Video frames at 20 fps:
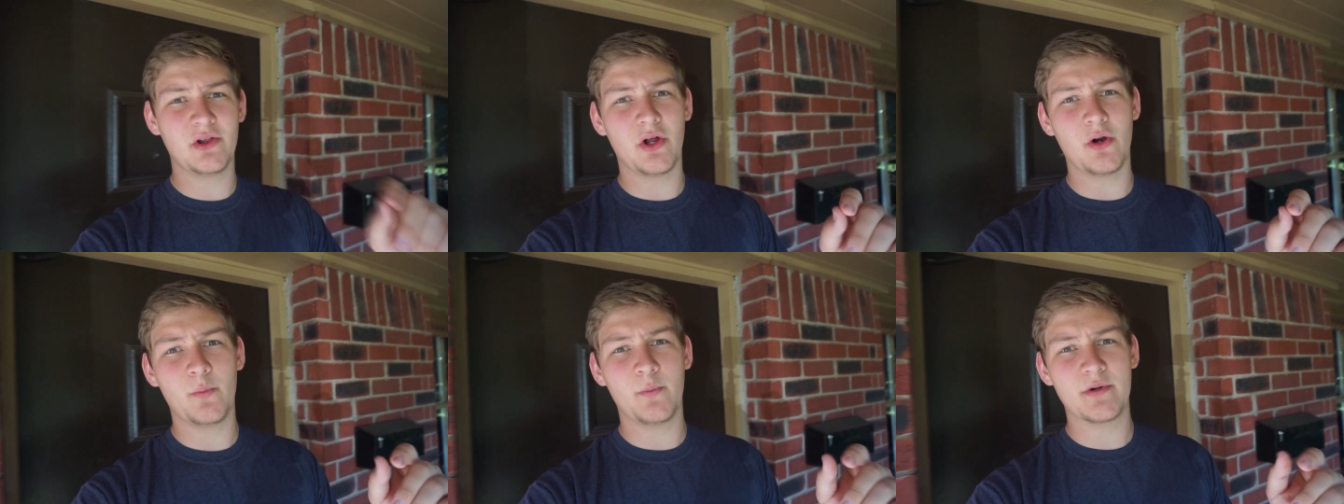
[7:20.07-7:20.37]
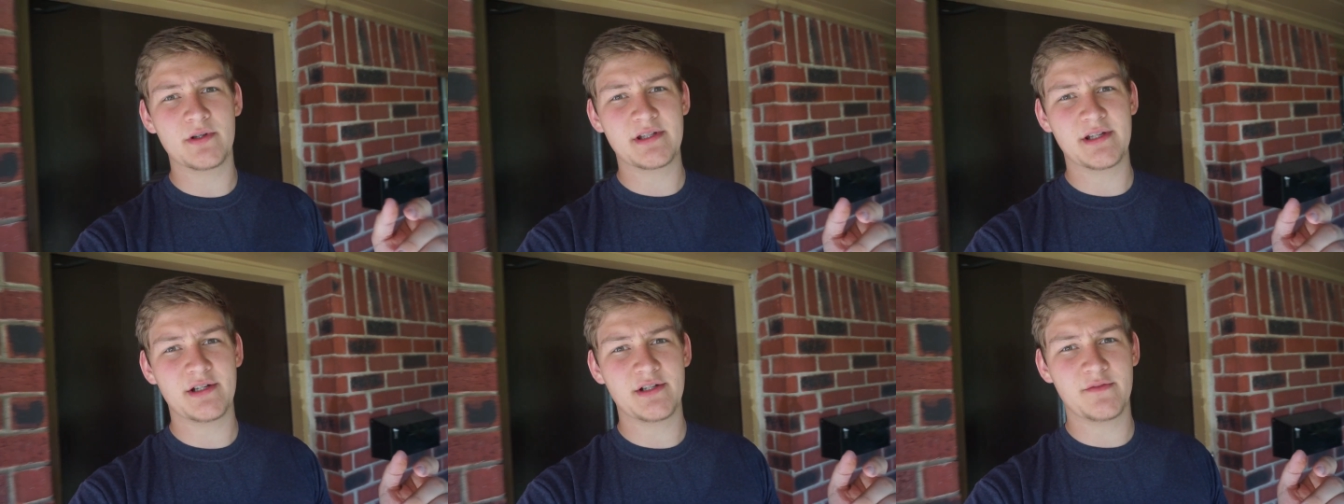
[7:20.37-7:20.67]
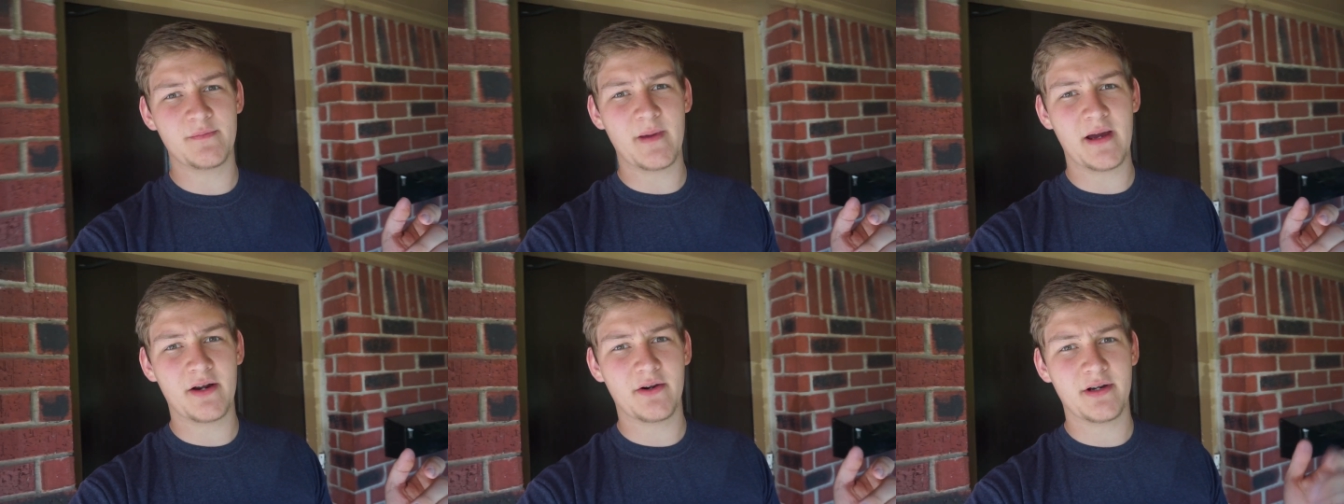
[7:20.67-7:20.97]
low
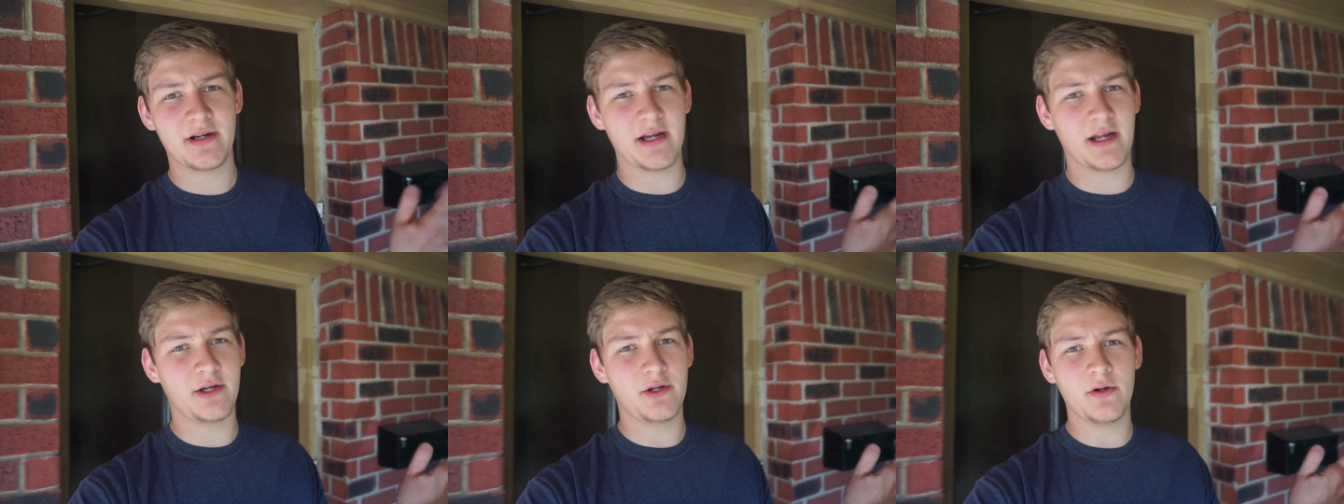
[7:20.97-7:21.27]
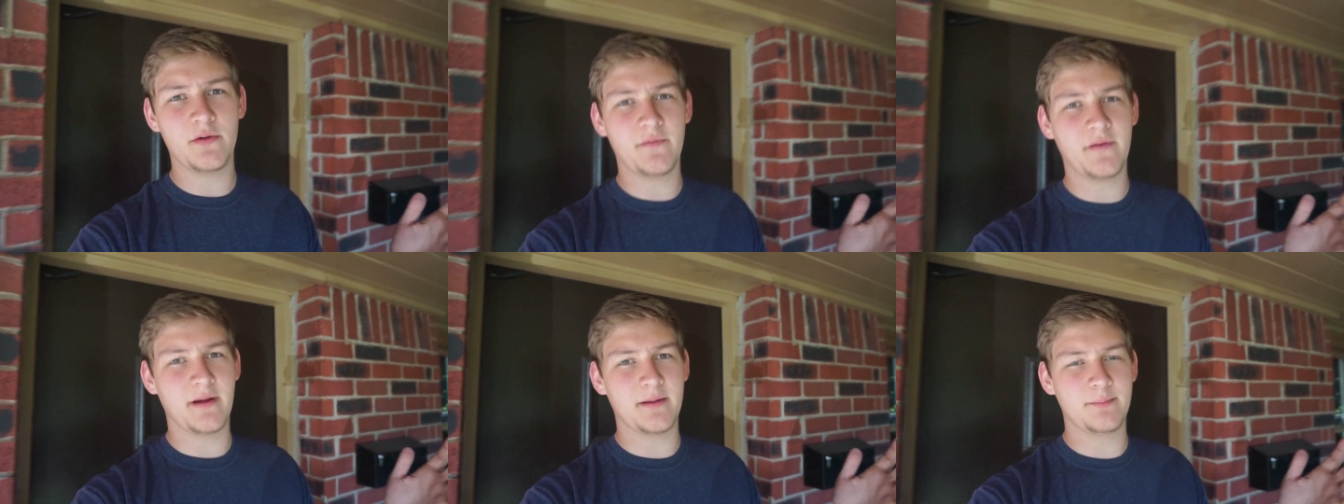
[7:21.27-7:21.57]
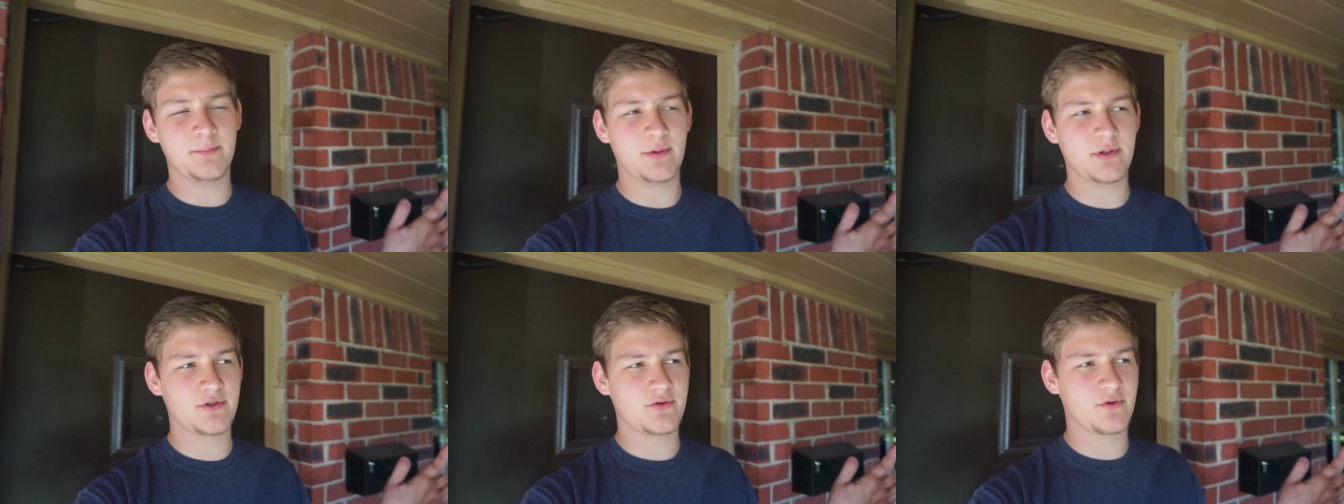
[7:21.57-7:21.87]
percentage of battery and I knew if I
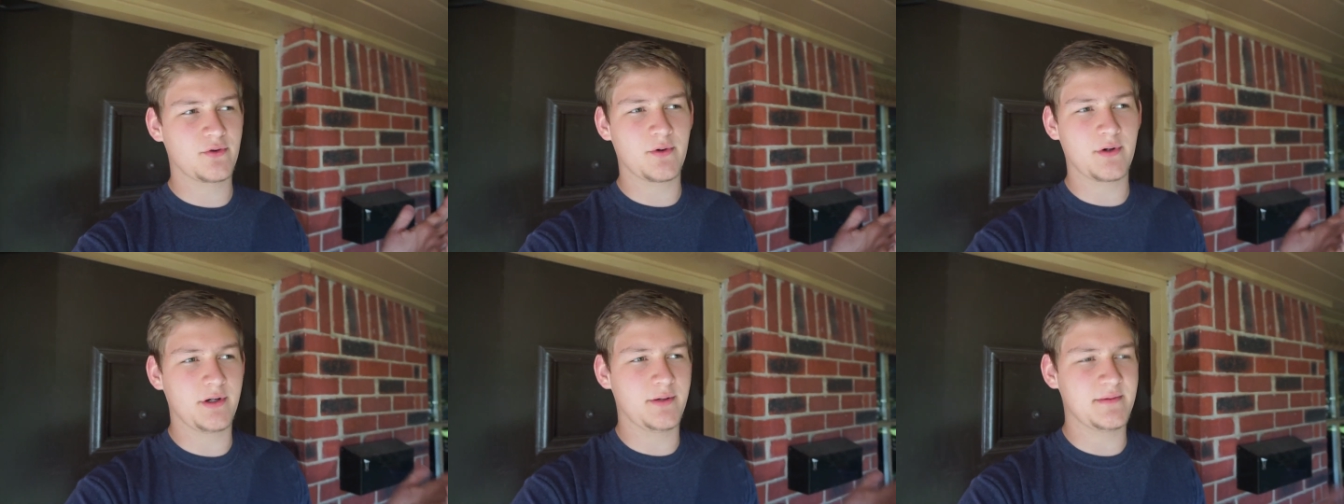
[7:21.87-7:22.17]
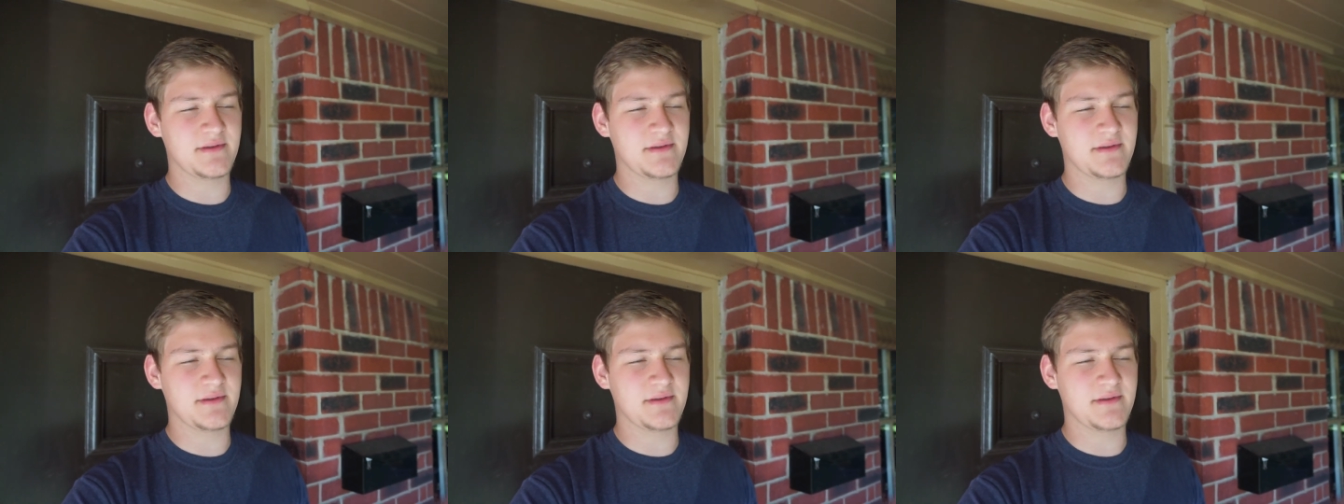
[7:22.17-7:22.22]
pushed record